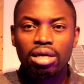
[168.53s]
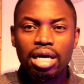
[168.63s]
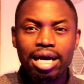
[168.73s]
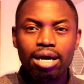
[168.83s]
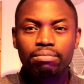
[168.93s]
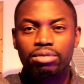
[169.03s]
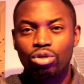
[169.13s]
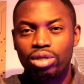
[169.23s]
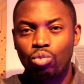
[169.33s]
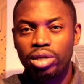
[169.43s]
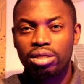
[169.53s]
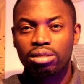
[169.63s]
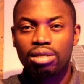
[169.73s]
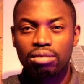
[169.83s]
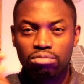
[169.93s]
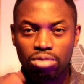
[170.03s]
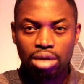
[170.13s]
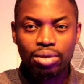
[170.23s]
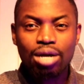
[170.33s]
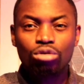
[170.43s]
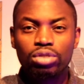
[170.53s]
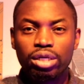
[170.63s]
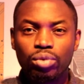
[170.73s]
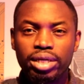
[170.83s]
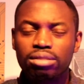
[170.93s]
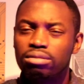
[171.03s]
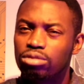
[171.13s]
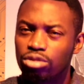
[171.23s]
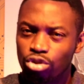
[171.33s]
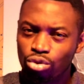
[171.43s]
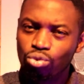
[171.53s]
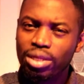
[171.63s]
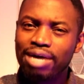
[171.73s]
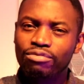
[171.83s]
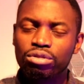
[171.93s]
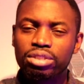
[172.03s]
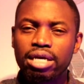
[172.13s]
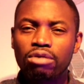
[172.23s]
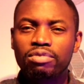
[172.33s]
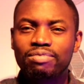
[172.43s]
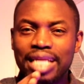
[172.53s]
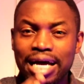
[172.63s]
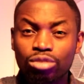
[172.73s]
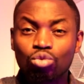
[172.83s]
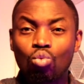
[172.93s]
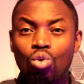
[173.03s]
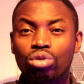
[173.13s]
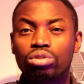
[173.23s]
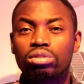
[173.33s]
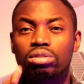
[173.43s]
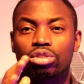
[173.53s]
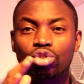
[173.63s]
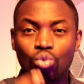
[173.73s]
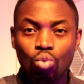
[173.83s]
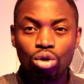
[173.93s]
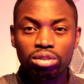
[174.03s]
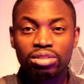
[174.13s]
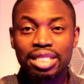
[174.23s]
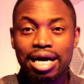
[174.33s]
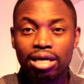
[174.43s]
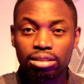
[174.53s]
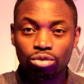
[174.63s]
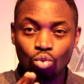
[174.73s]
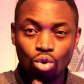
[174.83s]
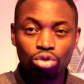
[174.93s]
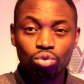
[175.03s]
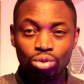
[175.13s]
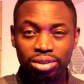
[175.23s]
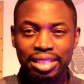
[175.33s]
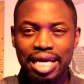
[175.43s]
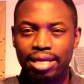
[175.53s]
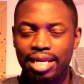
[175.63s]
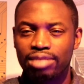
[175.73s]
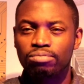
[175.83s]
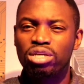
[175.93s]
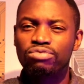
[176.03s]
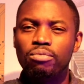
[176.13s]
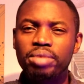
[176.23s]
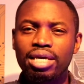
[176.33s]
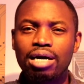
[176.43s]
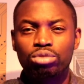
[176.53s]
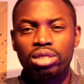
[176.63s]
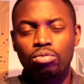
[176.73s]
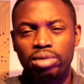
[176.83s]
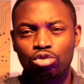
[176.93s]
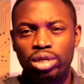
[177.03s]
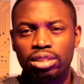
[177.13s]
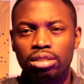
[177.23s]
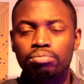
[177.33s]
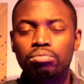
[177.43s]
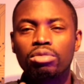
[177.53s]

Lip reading: The other week, another 100 quid. You do that for yourself if that's what you want, if that's what you understand. But for me, I'll tell you my strategy.